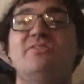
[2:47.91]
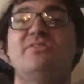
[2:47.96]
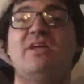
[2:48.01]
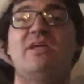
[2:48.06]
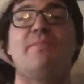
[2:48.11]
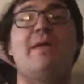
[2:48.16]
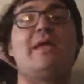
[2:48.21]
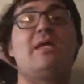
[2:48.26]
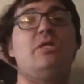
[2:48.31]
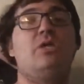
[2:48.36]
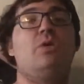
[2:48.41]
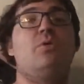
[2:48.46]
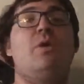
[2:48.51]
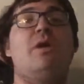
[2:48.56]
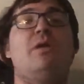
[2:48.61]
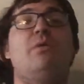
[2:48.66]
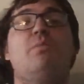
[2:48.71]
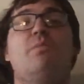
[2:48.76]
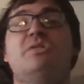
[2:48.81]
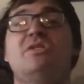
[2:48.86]
so I had to make a new
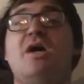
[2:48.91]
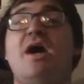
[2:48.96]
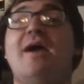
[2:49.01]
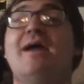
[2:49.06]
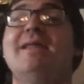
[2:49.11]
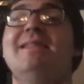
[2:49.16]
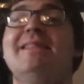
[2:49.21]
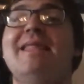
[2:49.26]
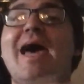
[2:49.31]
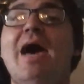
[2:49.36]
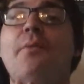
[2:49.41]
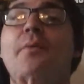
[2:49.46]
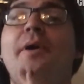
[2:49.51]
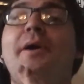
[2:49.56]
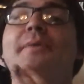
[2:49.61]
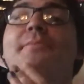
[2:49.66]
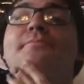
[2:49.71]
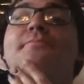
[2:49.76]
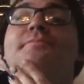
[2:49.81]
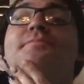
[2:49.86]
one, and we're talking on that
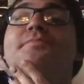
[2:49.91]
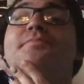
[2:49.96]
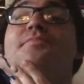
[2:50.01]
one.